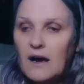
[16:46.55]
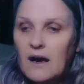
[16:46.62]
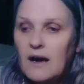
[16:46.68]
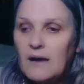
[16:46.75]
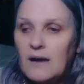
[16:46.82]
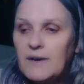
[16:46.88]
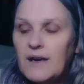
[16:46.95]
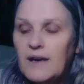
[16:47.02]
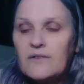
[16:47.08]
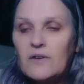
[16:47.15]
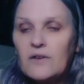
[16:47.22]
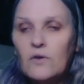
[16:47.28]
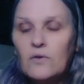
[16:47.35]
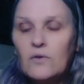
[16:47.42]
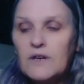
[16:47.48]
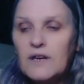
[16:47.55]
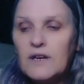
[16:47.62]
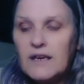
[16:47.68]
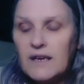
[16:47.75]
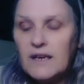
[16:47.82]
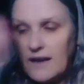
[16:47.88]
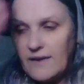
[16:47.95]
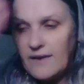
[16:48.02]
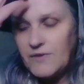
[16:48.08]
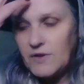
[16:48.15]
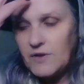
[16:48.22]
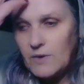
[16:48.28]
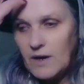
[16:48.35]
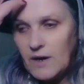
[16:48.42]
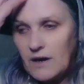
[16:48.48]
It's only if
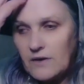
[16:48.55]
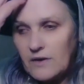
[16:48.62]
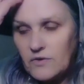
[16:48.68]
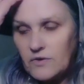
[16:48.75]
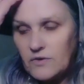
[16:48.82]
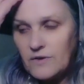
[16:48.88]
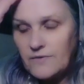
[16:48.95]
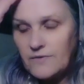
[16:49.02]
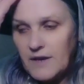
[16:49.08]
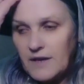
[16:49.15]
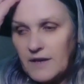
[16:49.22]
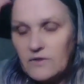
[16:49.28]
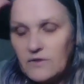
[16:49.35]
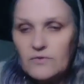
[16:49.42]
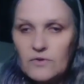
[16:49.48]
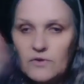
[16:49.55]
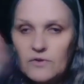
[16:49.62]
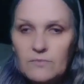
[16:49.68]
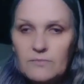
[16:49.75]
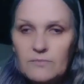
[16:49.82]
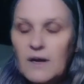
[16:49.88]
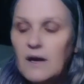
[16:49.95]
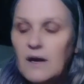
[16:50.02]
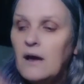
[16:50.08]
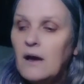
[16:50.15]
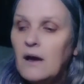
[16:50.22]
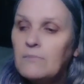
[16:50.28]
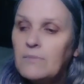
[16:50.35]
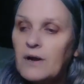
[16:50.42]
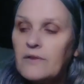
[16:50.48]
you are sort of in the room.
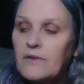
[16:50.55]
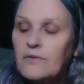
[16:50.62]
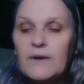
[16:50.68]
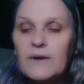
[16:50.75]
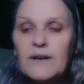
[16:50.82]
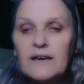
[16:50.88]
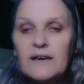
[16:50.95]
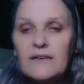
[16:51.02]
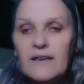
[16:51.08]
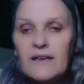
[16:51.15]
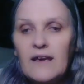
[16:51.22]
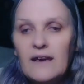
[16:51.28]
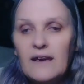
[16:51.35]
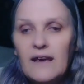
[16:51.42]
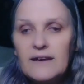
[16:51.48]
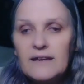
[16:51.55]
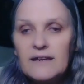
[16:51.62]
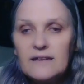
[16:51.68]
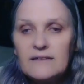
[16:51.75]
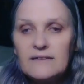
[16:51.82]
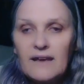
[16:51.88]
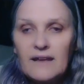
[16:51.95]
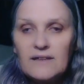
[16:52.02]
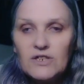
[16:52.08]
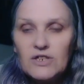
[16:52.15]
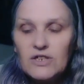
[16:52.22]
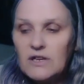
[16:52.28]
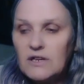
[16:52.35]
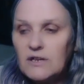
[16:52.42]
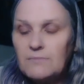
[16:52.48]
Plus, when I set any
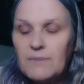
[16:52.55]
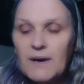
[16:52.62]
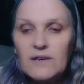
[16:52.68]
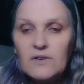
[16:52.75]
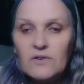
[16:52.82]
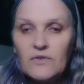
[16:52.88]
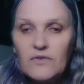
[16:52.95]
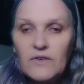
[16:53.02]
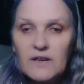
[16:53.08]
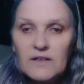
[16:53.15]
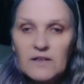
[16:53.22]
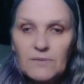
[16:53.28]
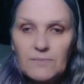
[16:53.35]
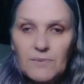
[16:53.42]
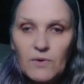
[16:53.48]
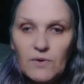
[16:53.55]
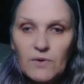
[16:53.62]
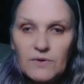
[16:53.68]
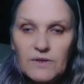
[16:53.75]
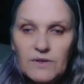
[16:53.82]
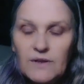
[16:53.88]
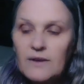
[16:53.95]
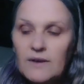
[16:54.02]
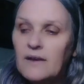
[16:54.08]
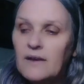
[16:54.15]
intention by using the board,